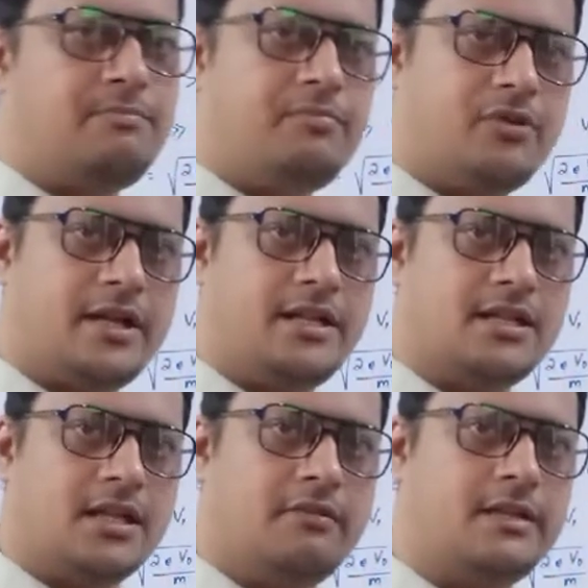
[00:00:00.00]

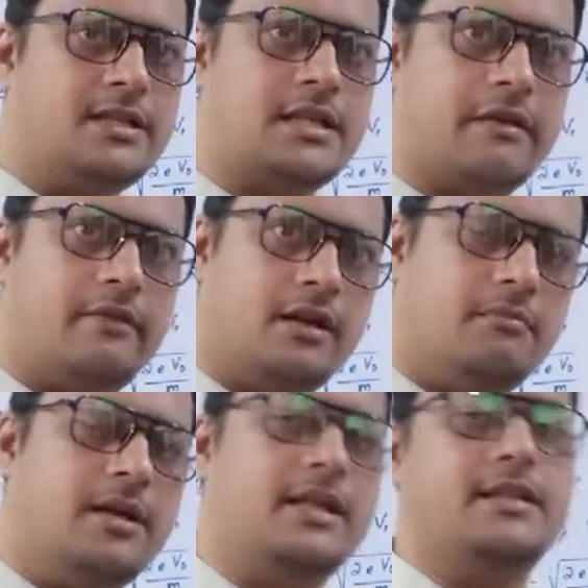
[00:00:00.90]
potential which is
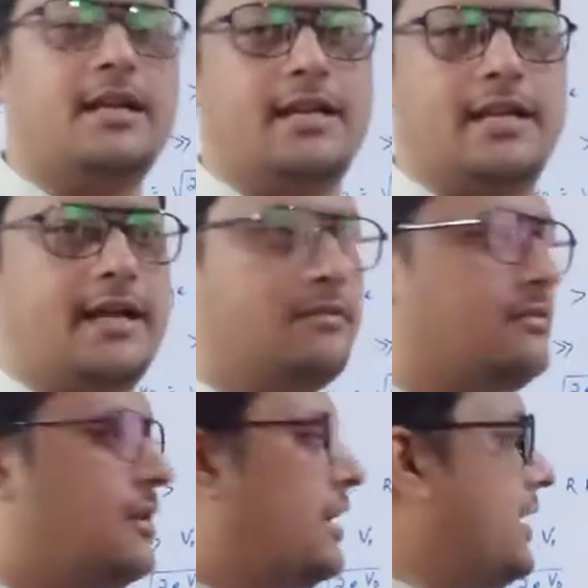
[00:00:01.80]
available in that
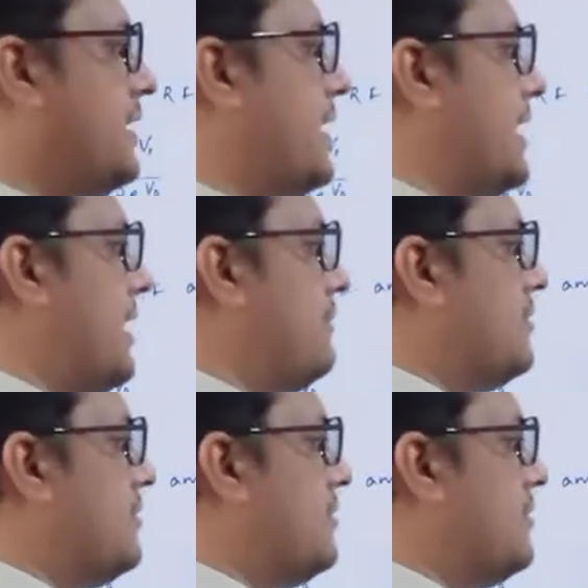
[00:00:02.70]
gap.